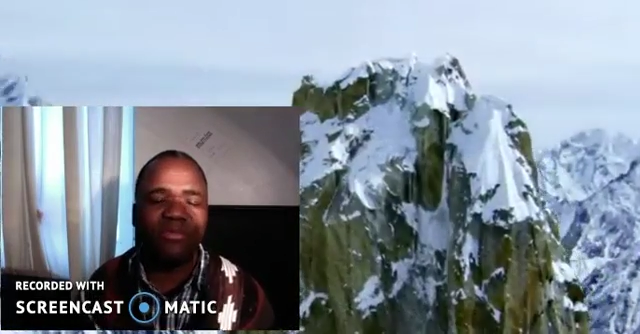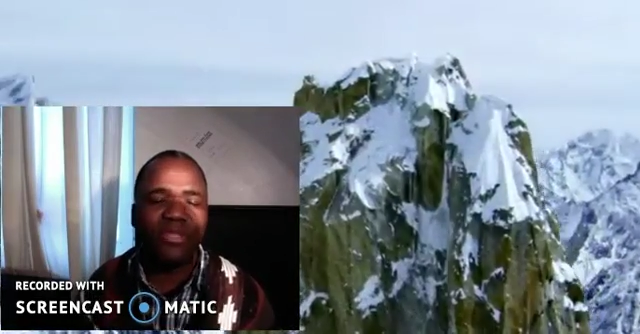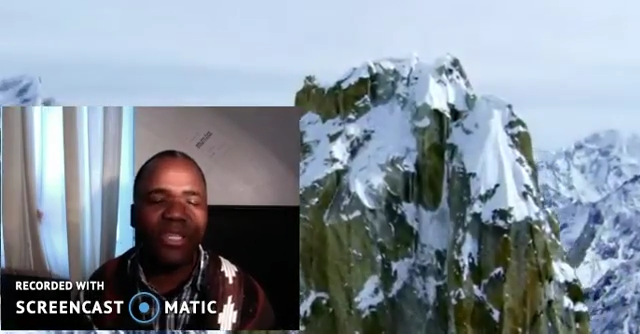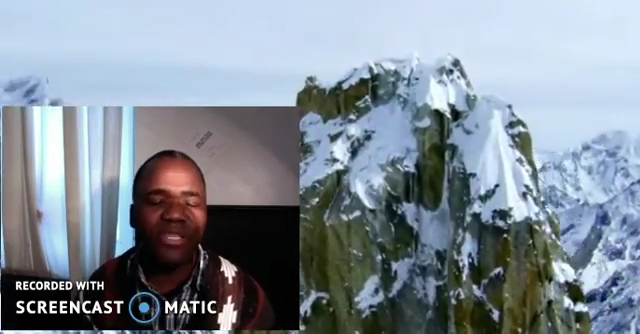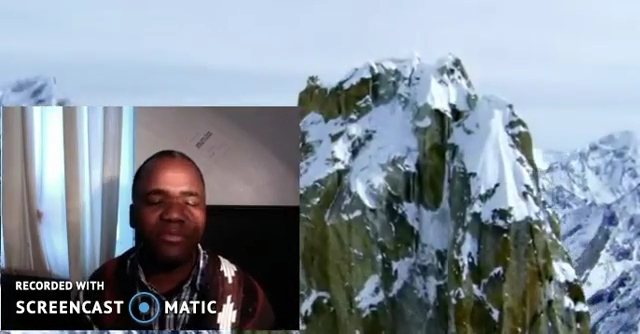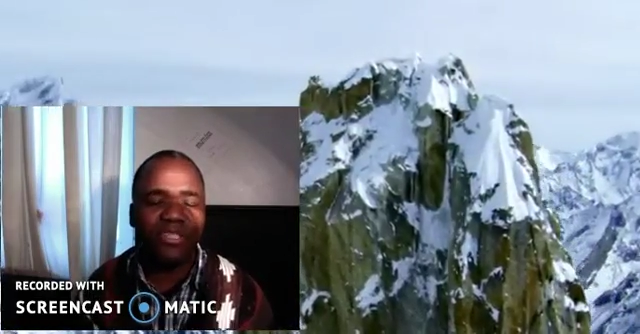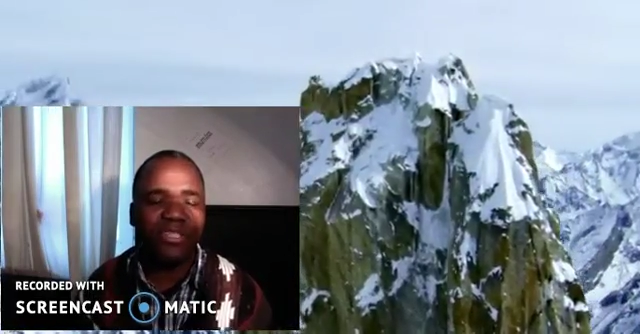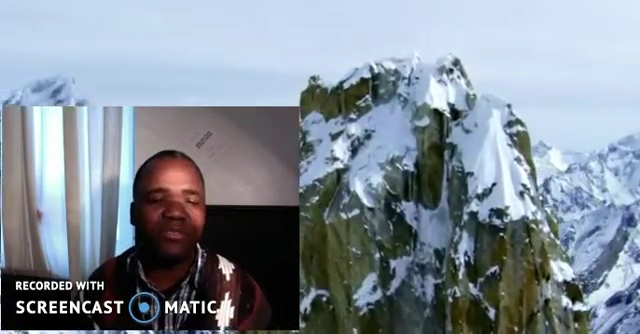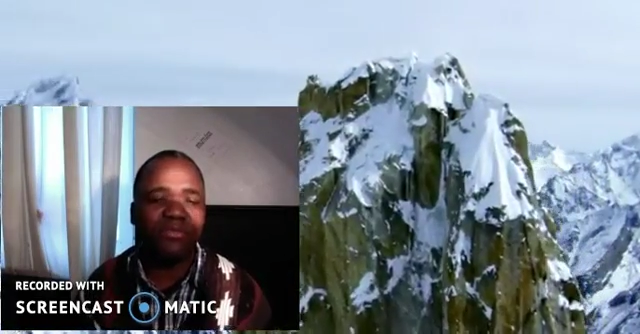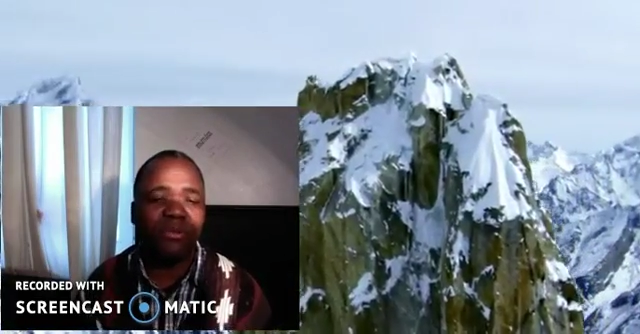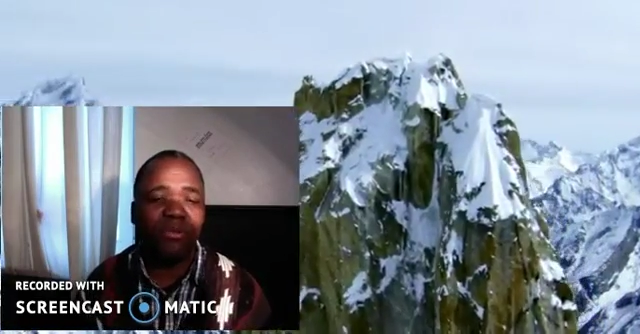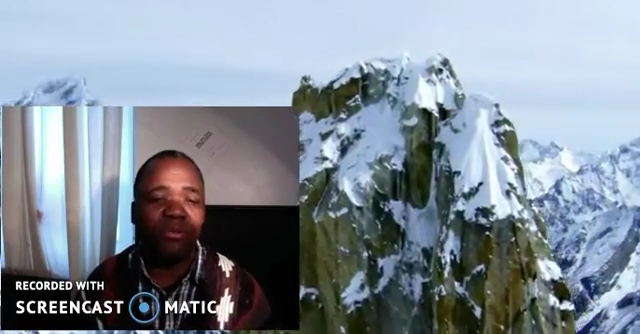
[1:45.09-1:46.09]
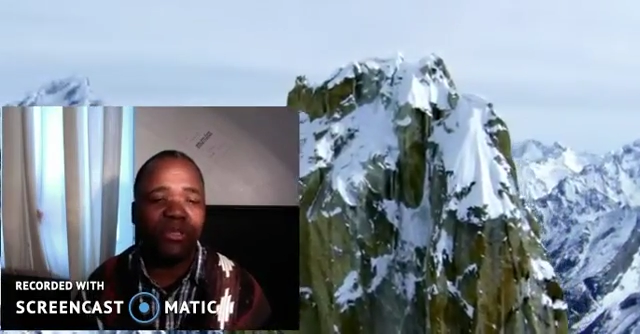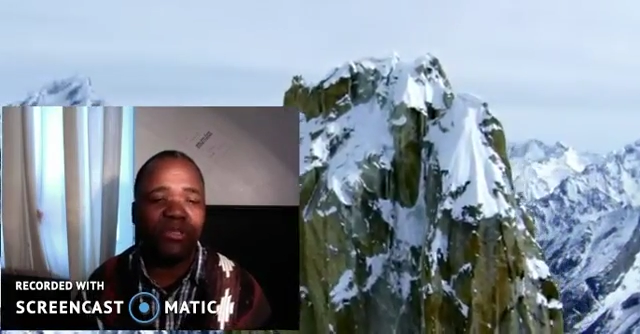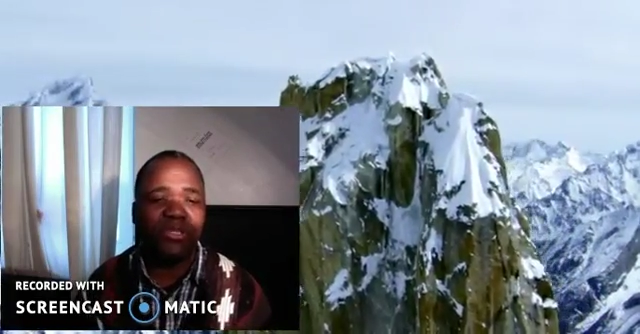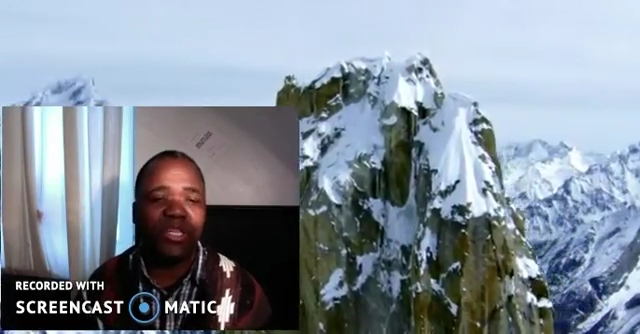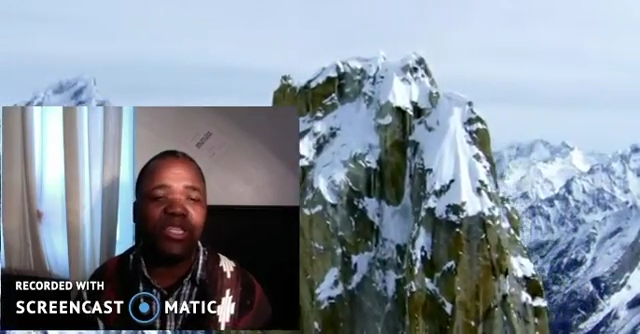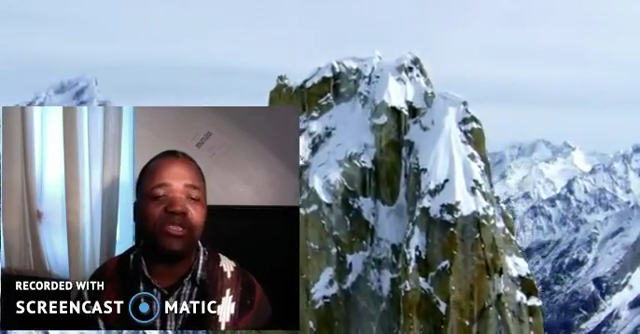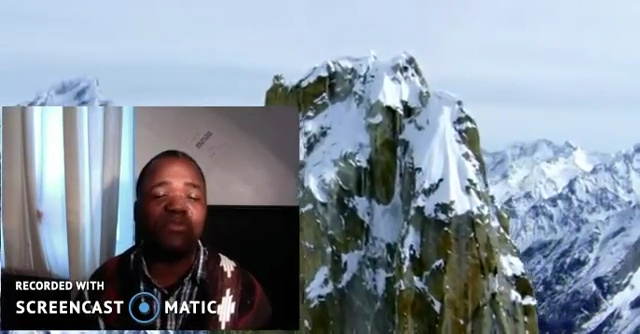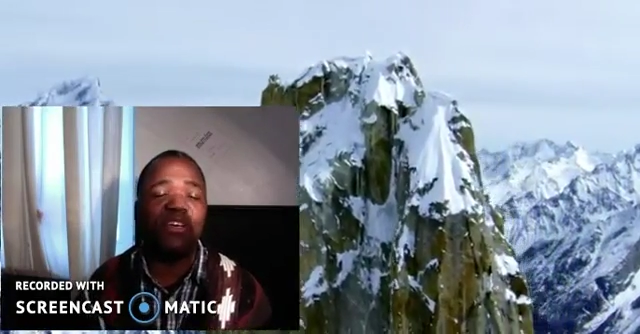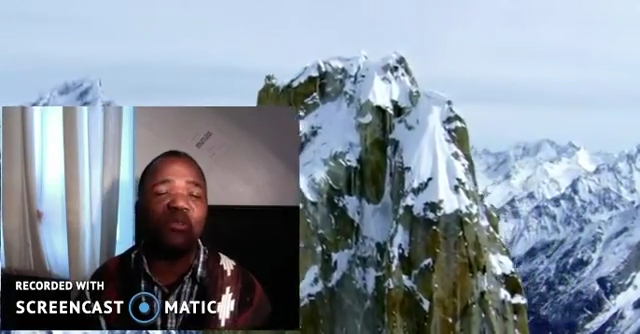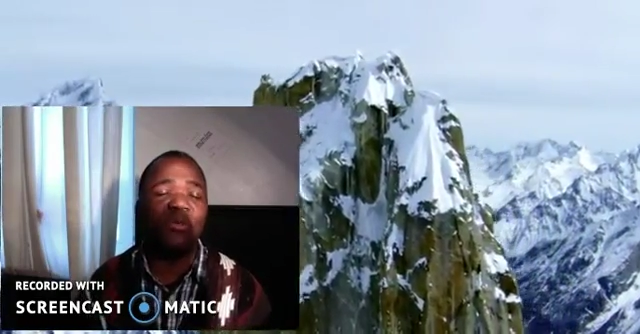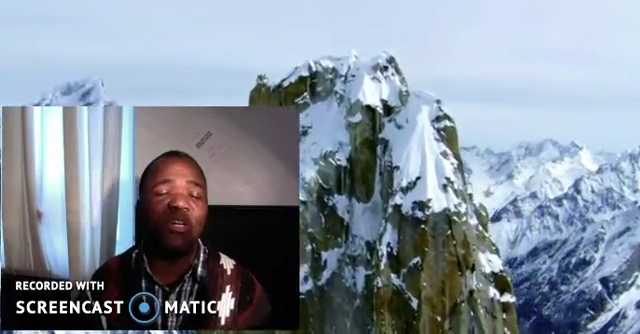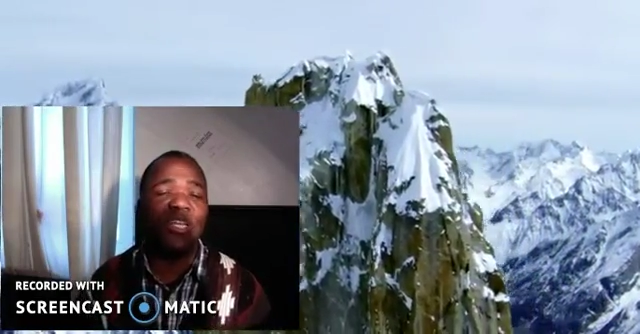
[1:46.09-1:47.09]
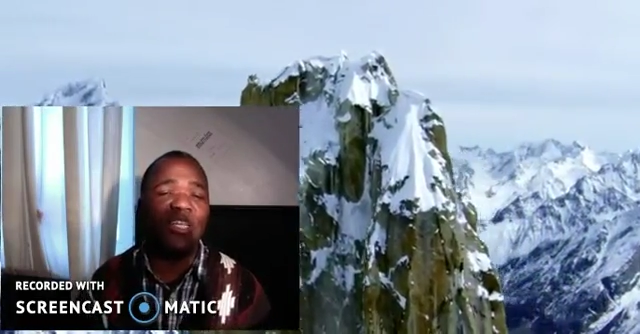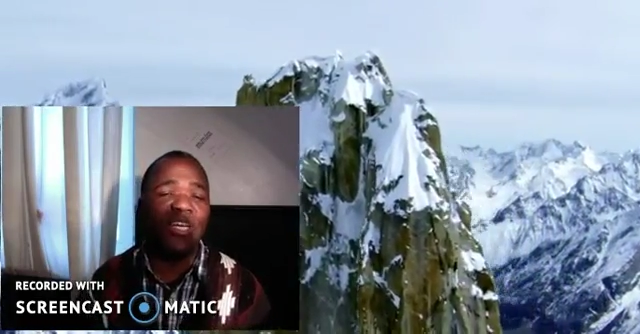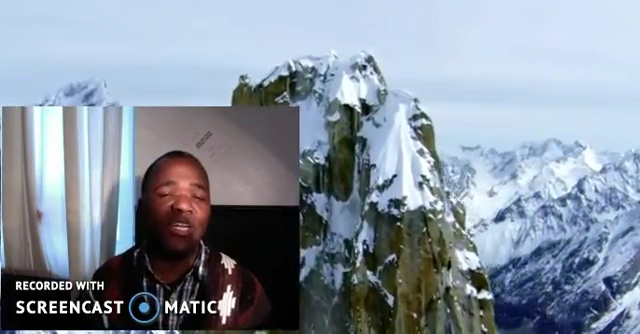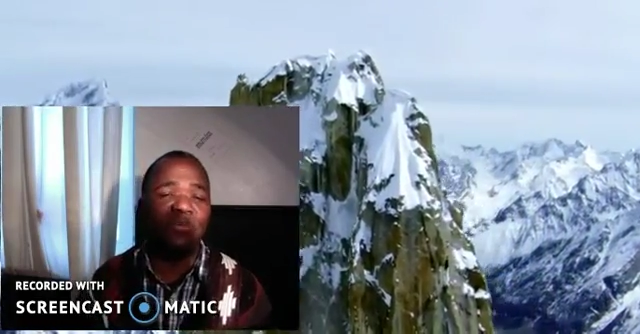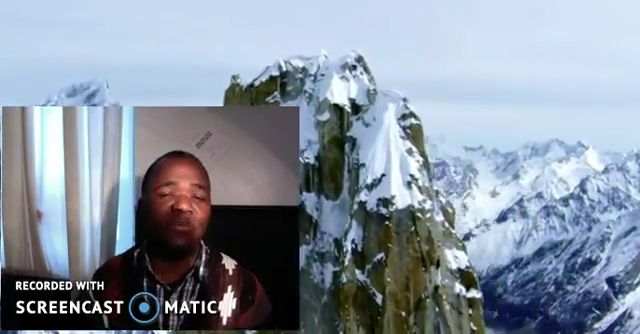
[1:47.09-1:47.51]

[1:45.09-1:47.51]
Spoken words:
vision forward, right? It's fed on a daily